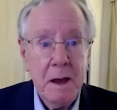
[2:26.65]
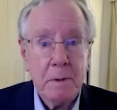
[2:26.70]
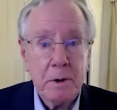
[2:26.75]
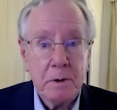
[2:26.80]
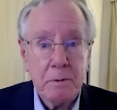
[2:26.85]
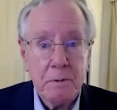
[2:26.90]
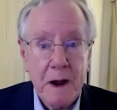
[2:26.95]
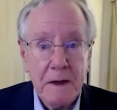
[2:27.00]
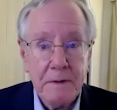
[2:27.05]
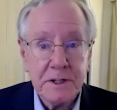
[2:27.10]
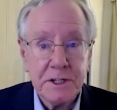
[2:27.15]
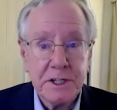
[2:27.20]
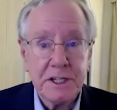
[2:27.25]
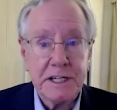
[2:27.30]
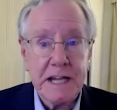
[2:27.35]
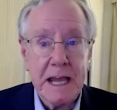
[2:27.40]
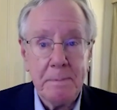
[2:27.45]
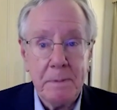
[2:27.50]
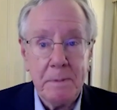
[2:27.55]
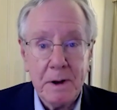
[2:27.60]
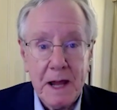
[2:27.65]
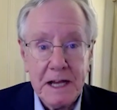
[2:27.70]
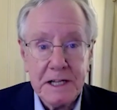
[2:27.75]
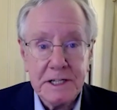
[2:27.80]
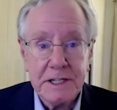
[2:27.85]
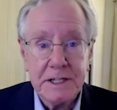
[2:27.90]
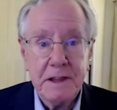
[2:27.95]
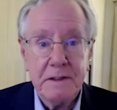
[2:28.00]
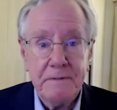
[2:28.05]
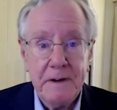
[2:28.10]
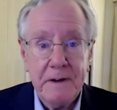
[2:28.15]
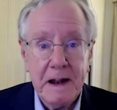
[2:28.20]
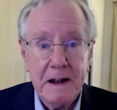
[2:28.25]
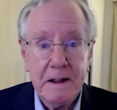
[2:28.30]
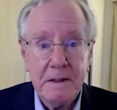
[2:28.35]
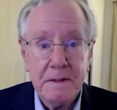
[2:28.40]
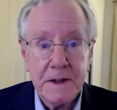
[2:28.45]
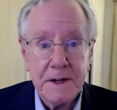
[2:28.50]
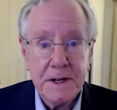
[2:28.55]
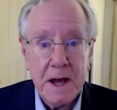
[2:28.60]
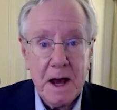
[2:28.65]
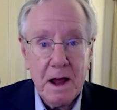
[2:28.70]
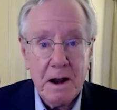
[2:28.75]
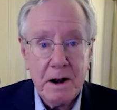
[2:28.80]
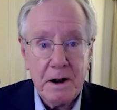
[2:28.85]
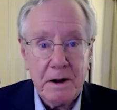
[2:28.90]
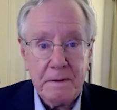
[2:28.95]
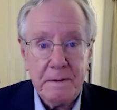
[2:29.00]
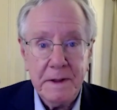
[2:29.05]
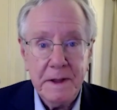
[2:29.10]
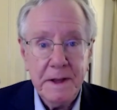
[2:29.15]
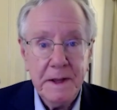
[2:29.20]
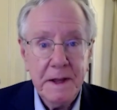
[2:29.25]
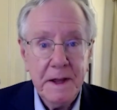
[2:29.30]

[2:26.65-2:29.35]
but rather stabilizing the value of the dollar.